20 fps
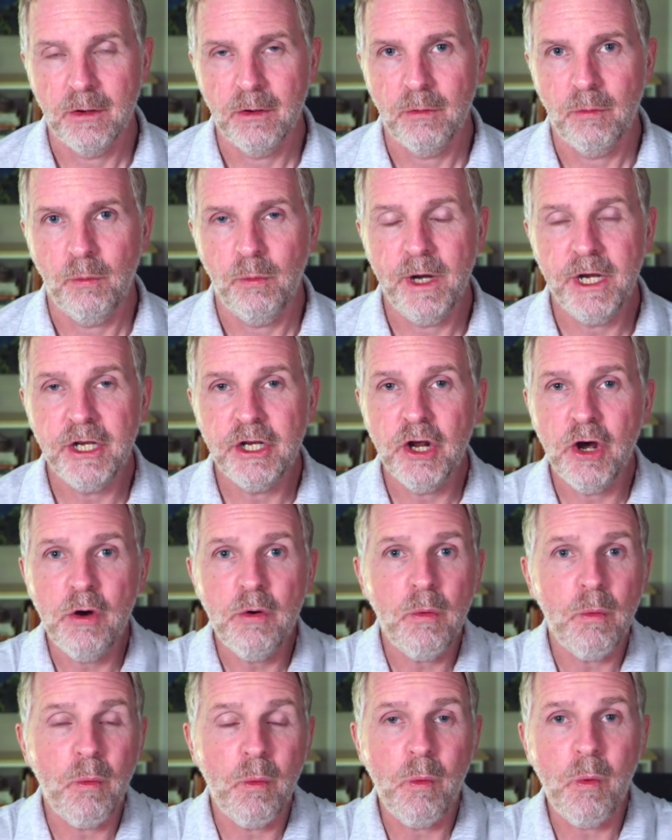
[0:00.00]
We
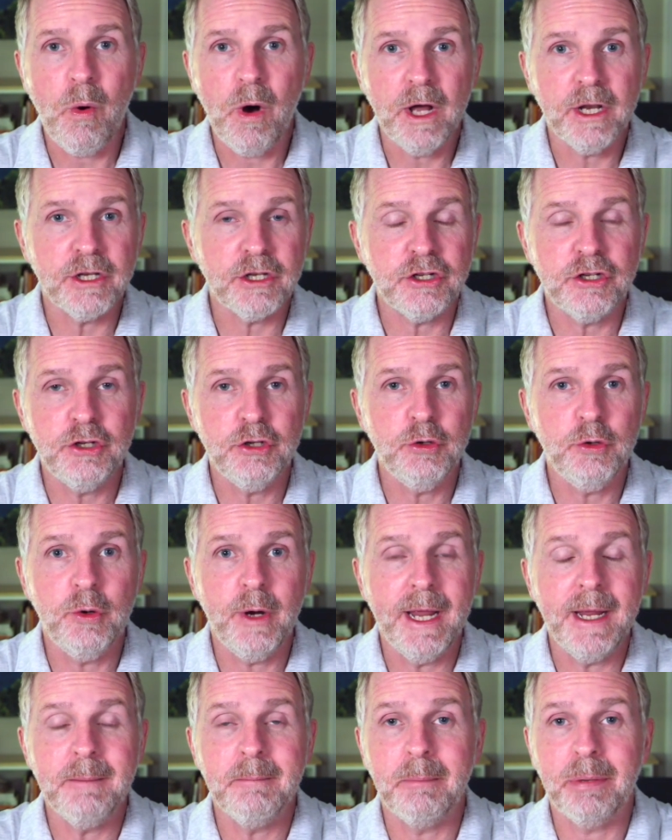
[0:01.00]
don't want to
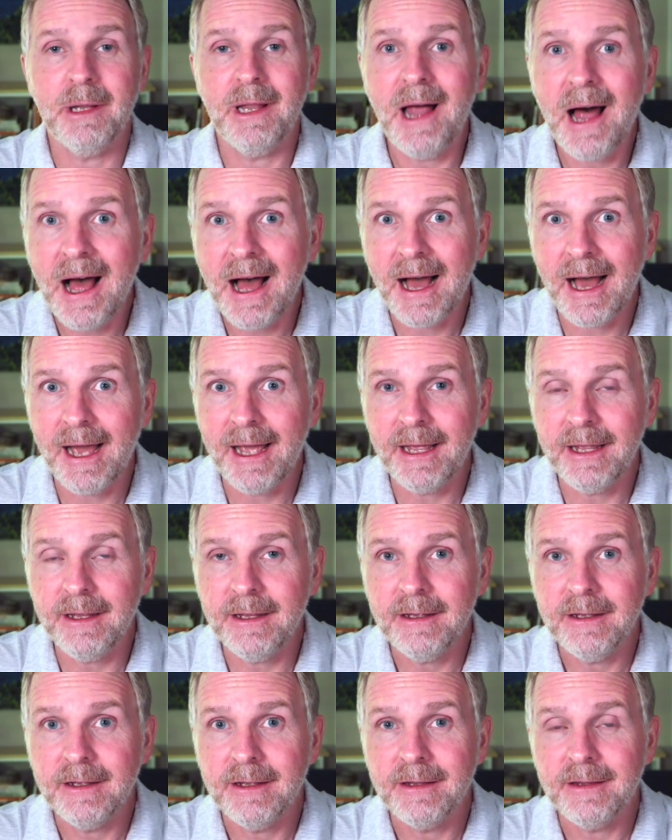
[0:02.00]
imply
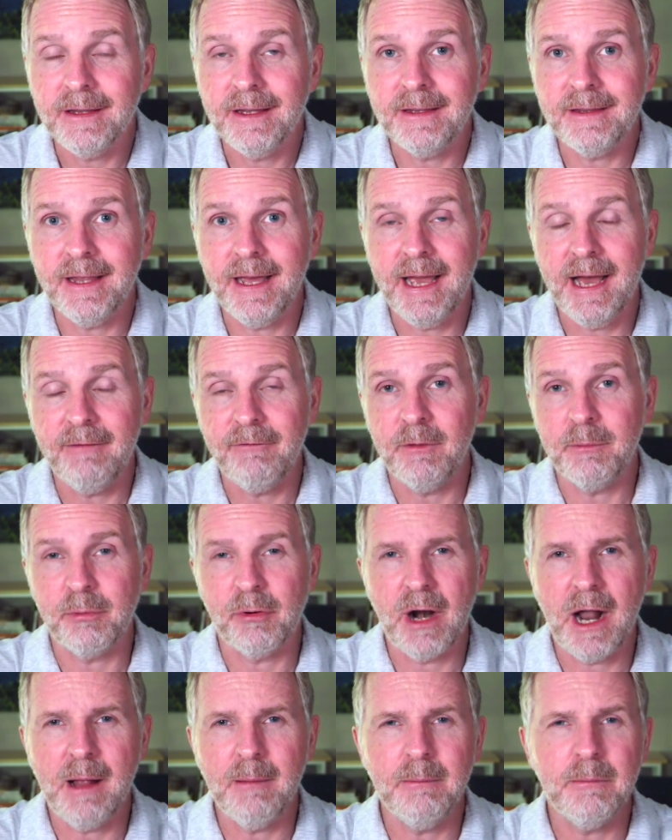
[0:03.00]
that they have a
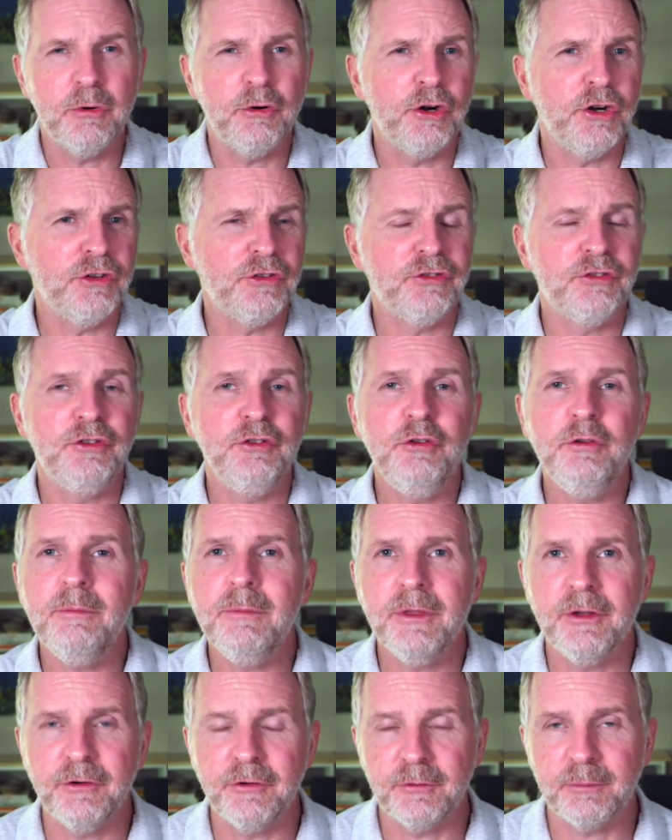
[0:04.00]
problem or assume
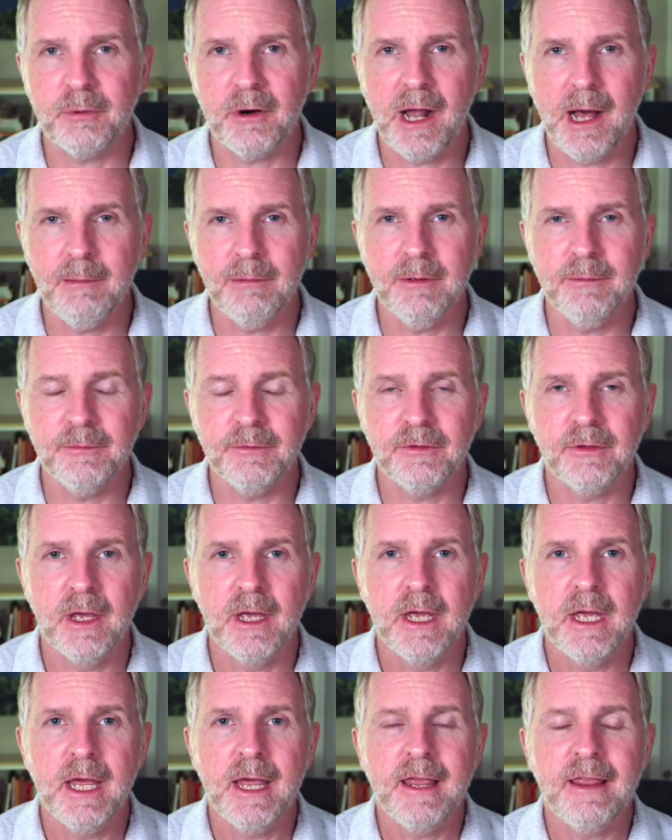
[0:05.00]
there's problems.
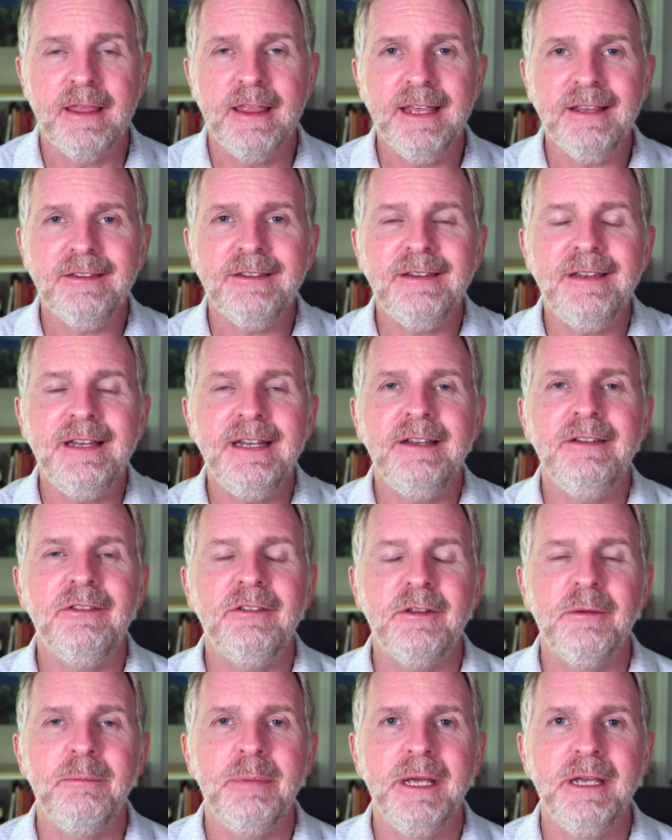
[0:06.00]
This needs to
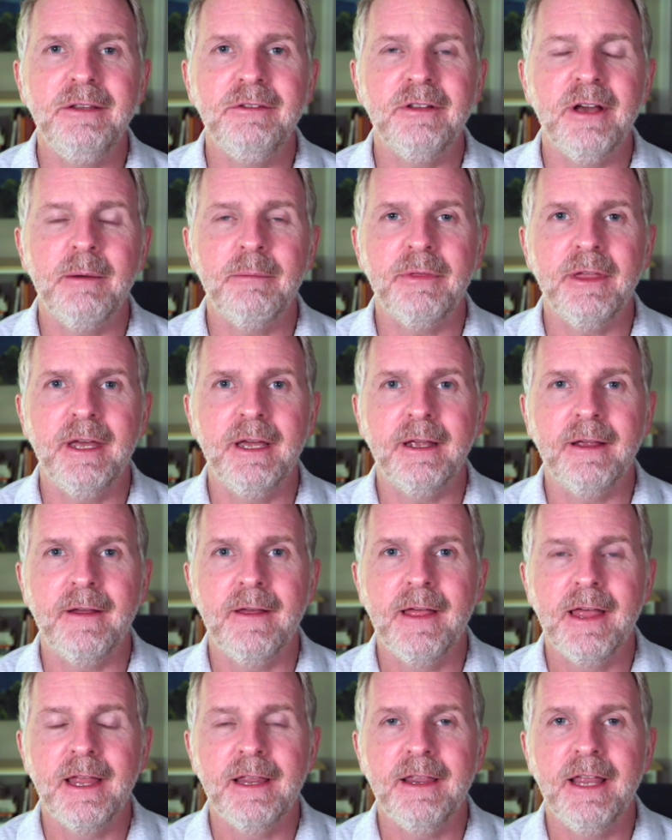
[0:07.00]
be something
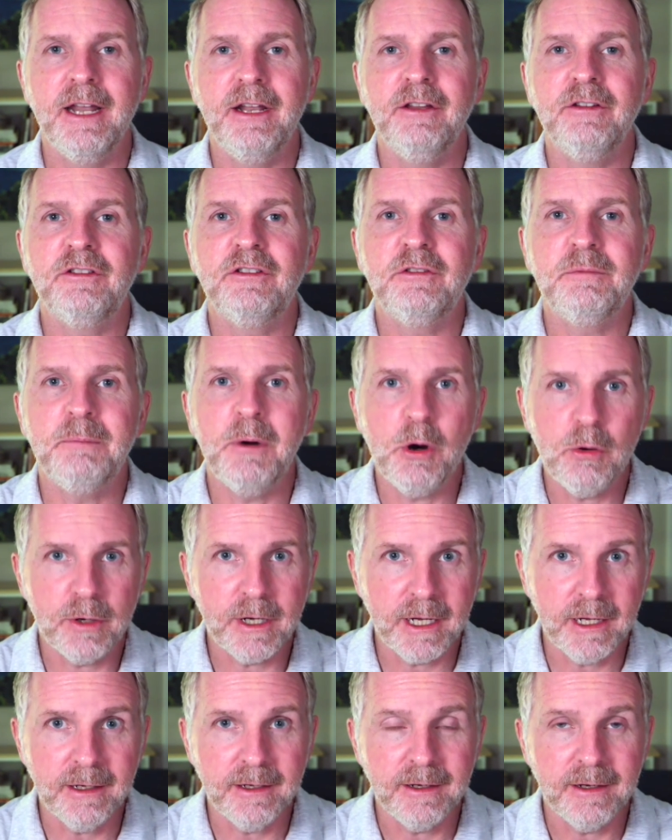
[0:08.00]
that is
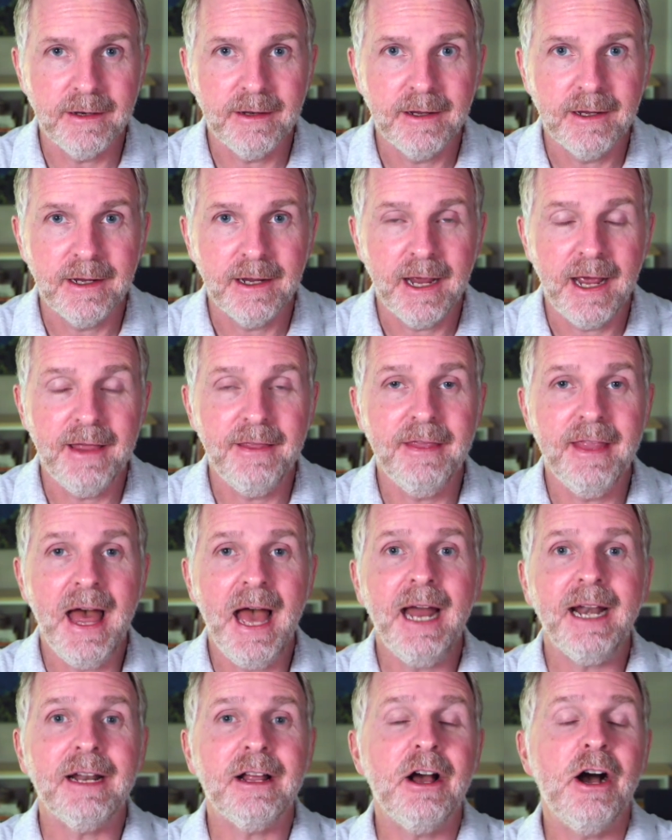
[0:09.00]
spoken. And
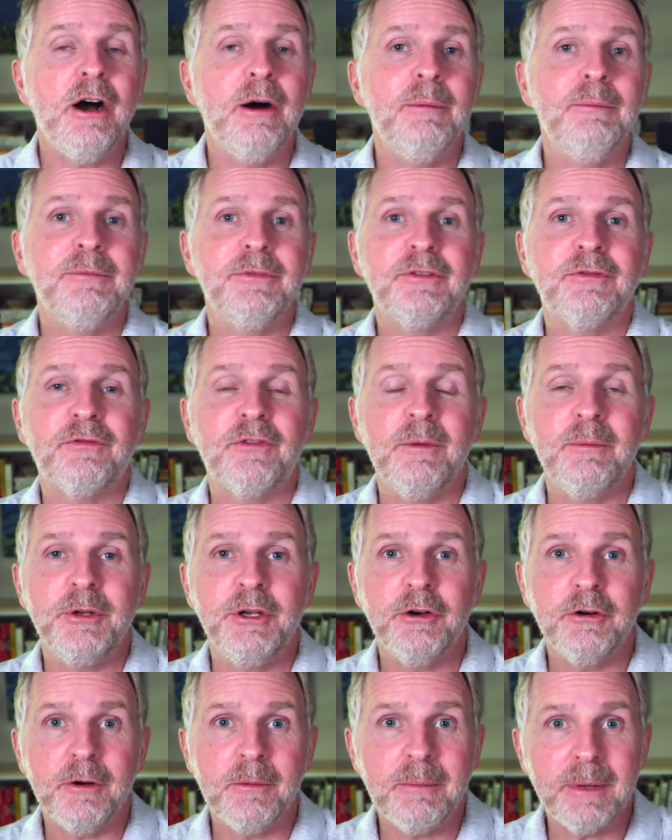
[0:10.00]
that comes from
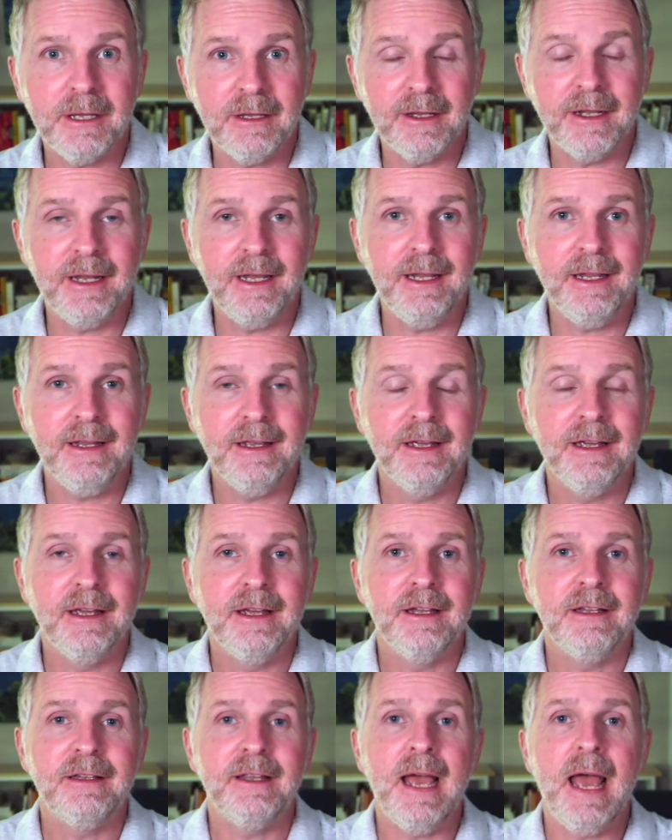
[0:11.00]
your ability
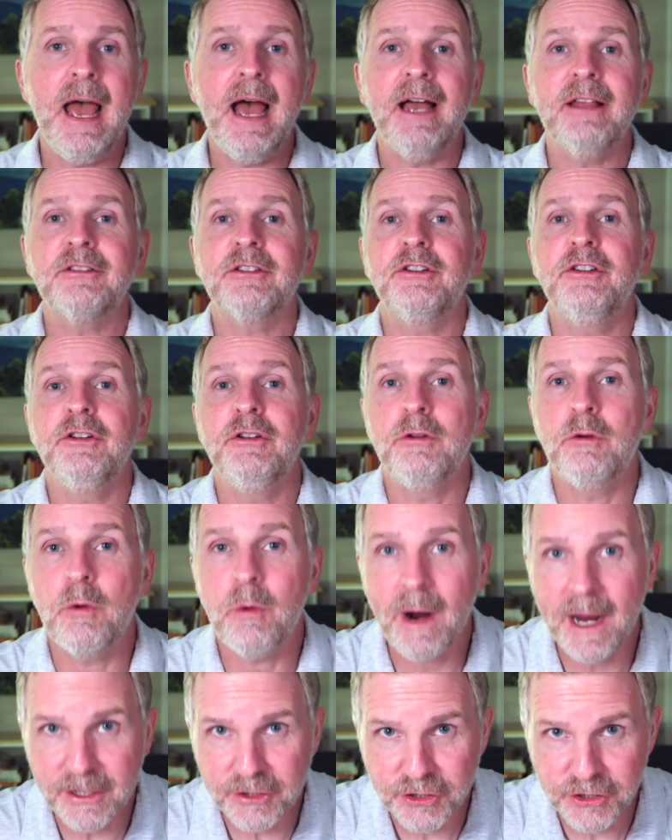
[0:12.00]
to ask good
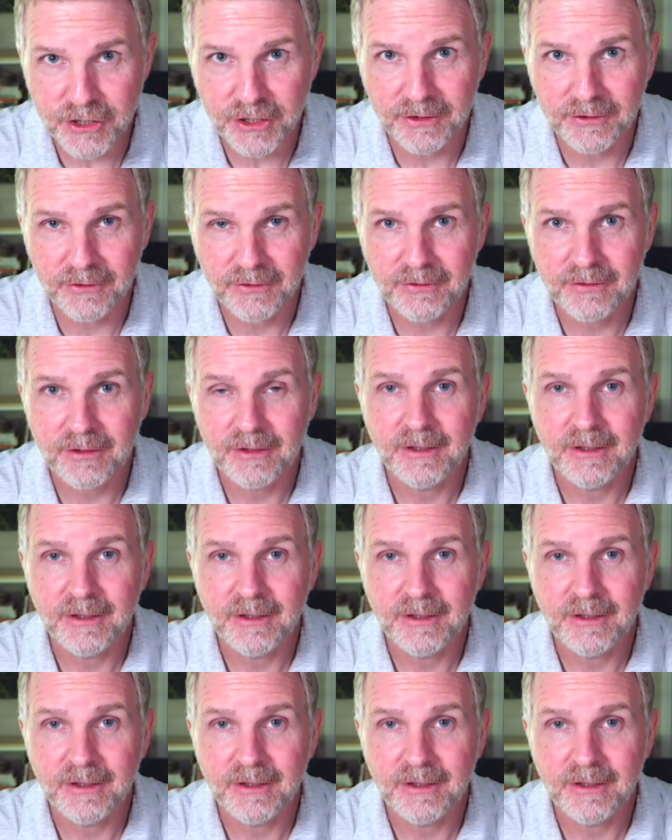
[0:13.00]
questions